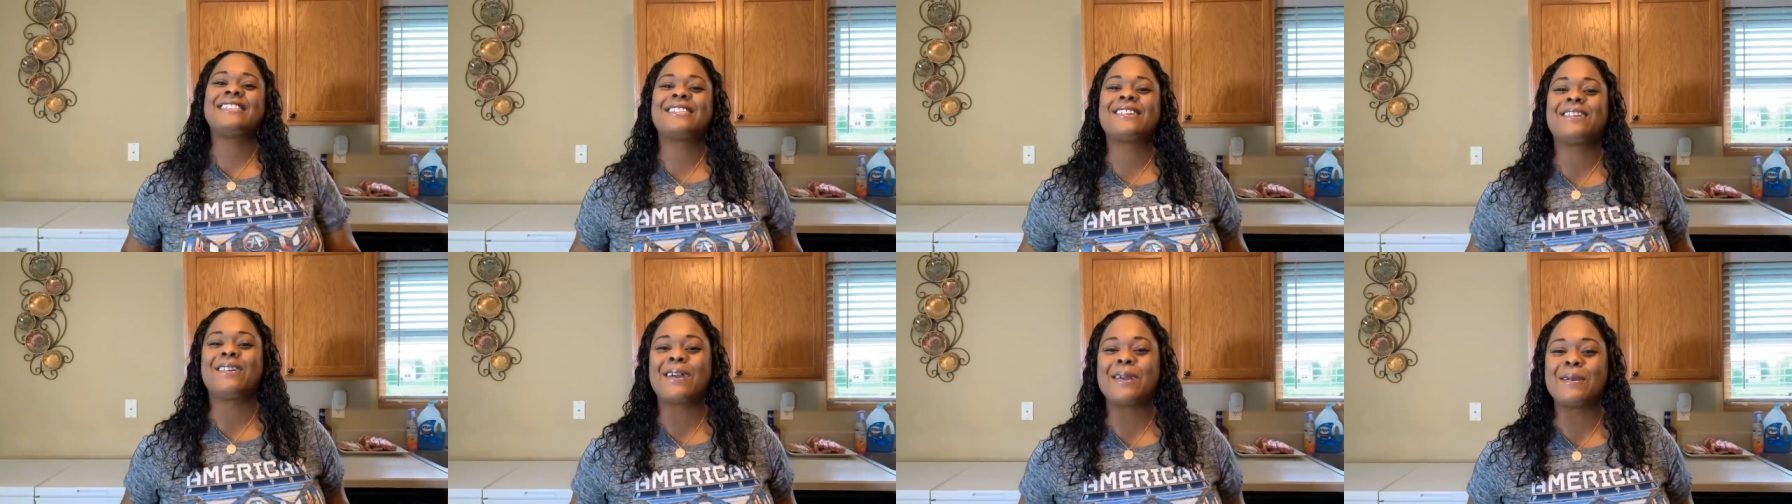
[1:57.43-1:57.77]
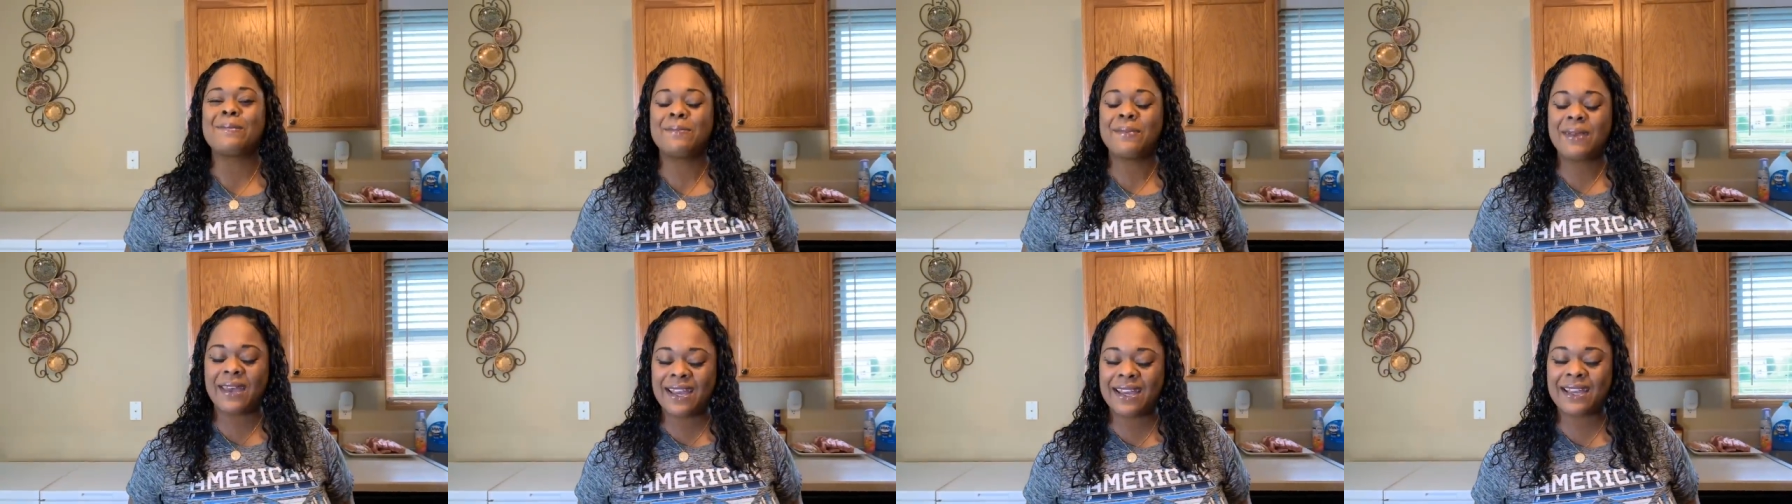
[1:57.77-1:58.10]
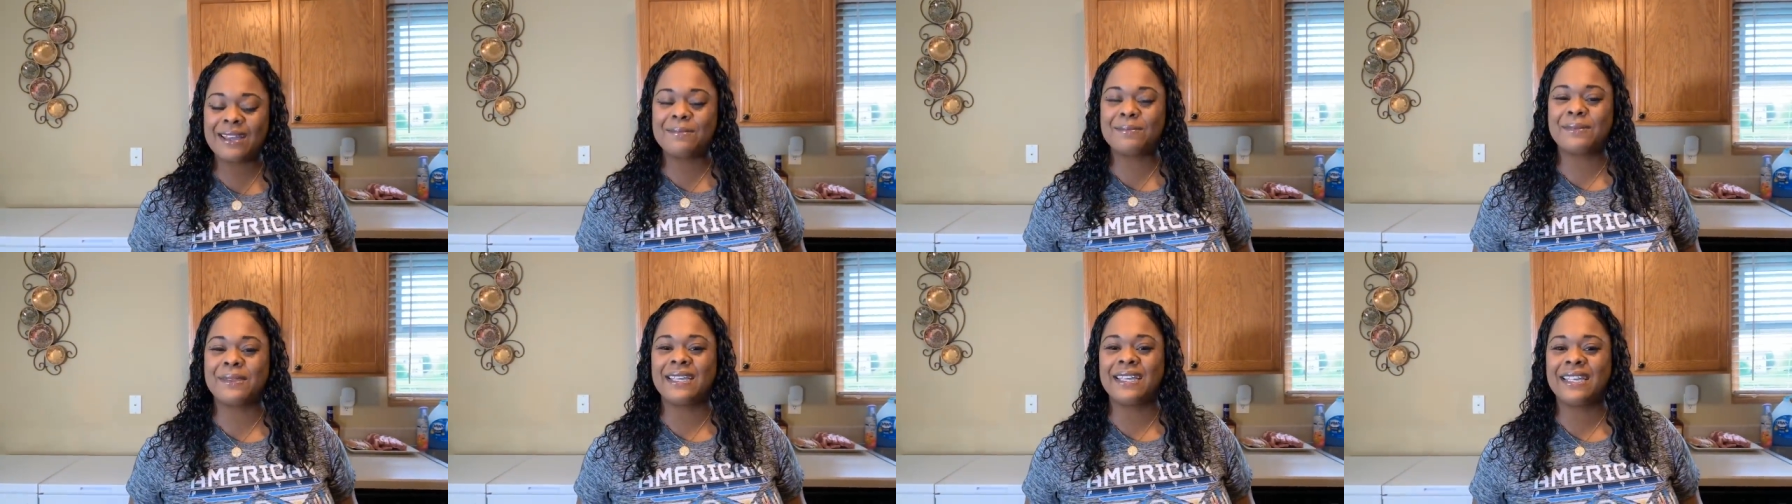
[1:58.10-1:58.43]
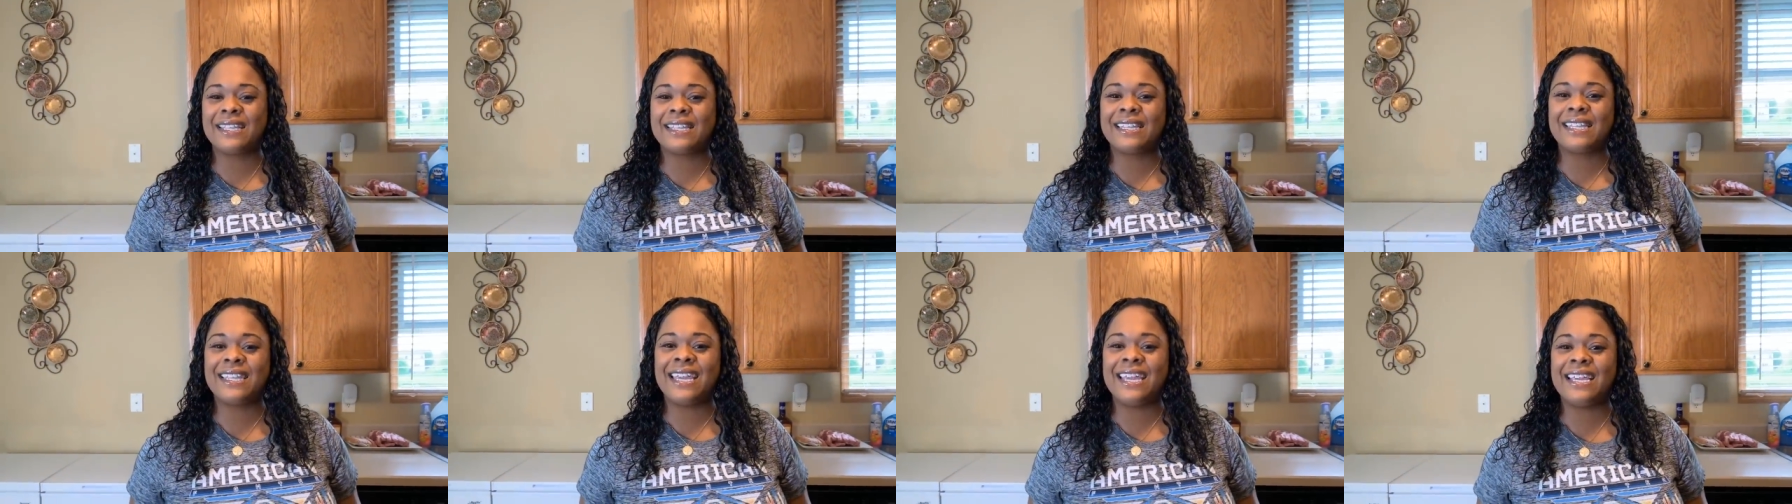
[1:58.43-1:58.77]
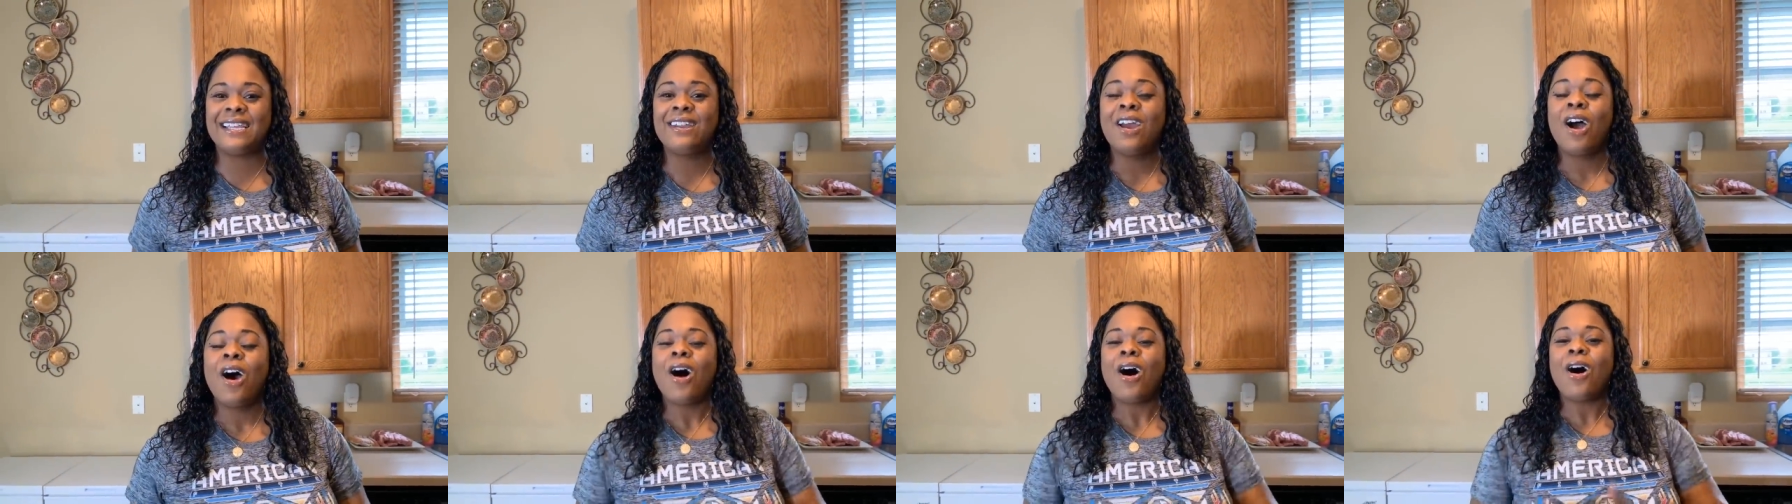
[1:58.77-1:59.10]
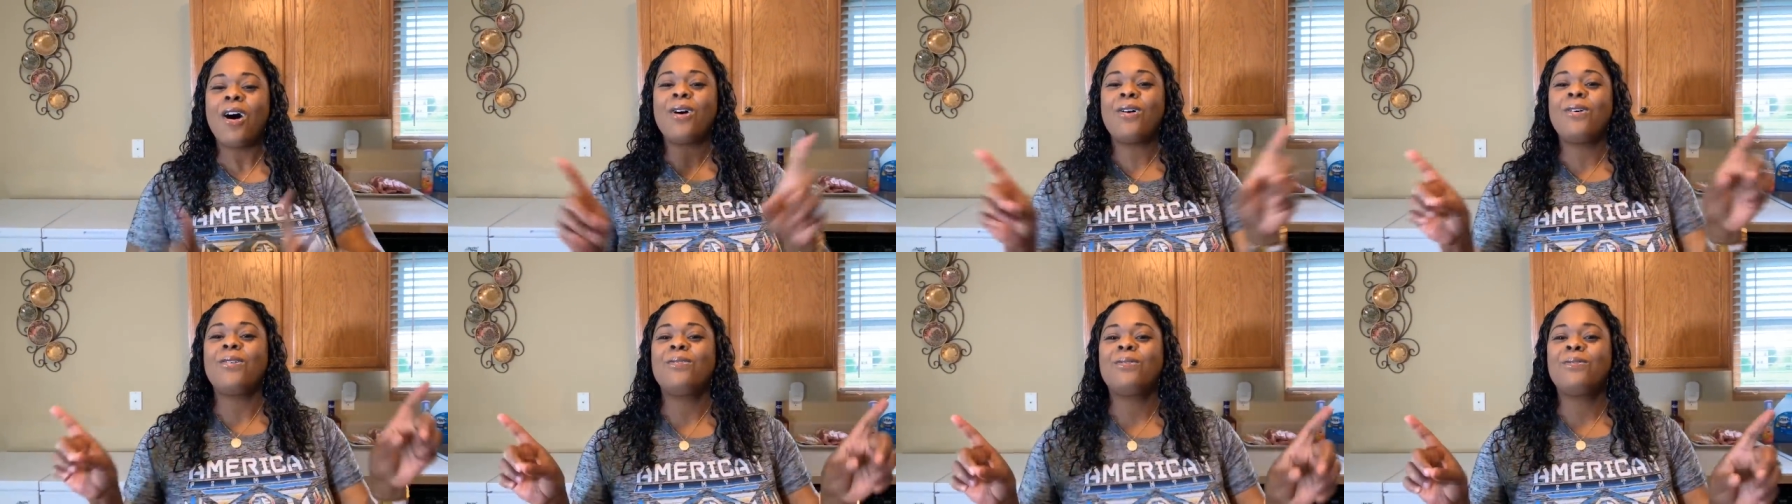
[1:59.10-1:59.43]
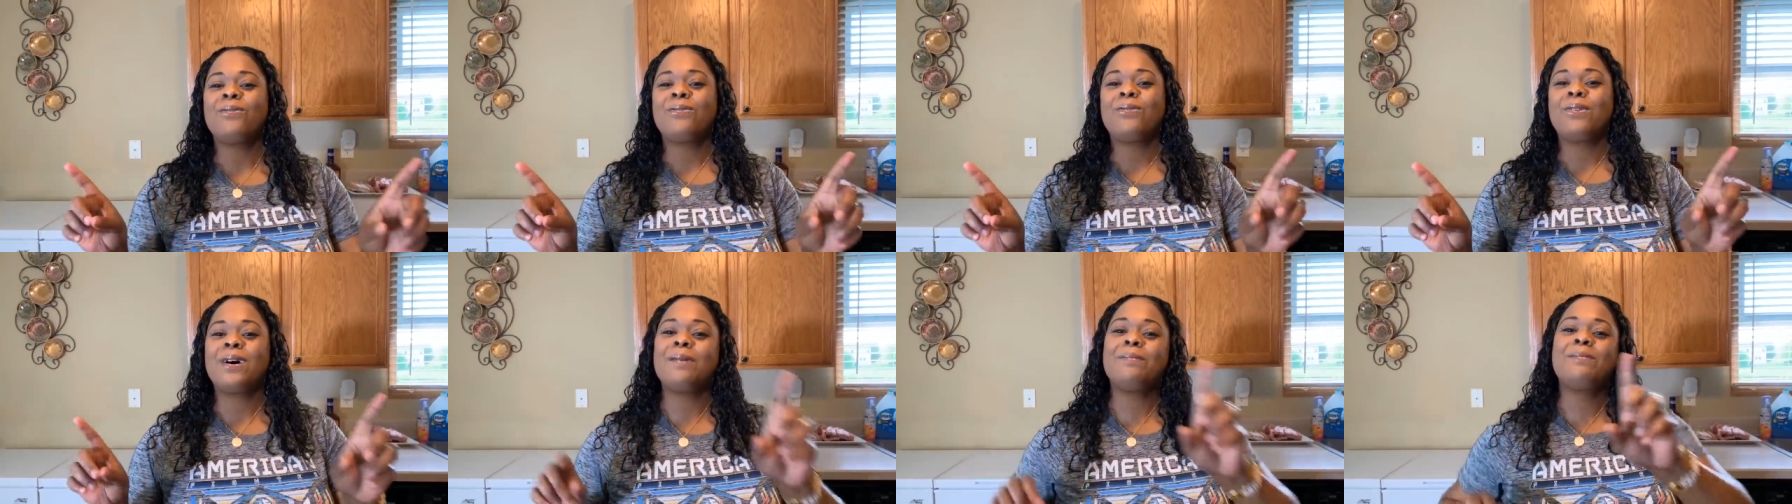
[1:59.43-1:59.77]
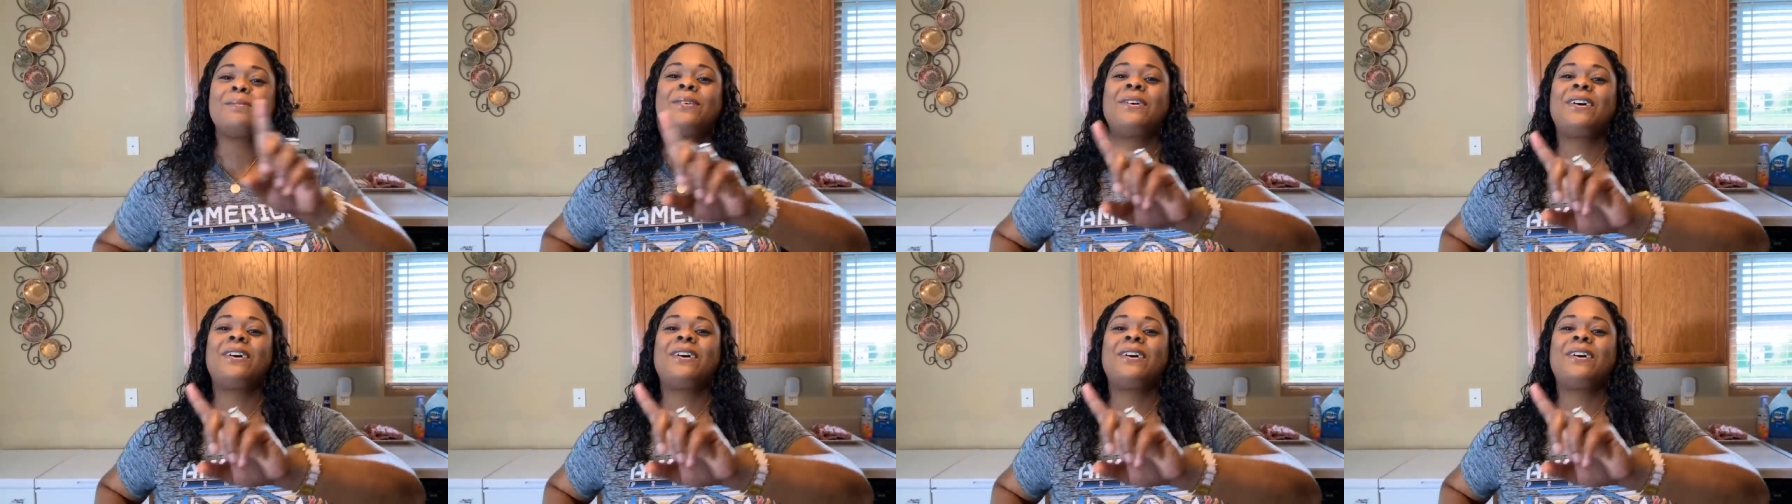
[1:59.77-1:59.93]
are impeccably clean. Oh, one